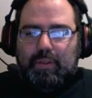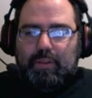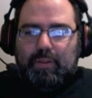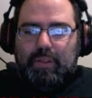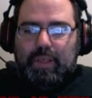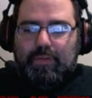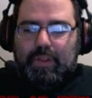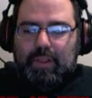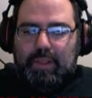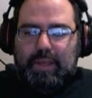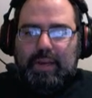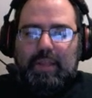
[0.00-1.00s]
They have a
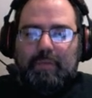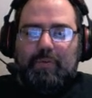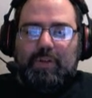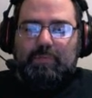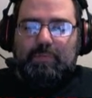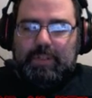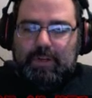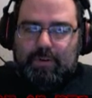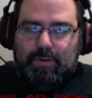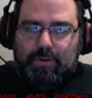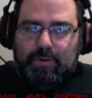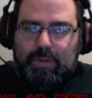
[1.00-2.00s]
lot of hit points, but they don't
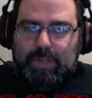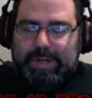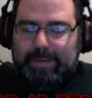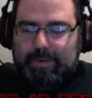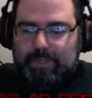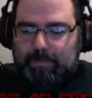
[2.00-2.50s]
do a whole lot of damage.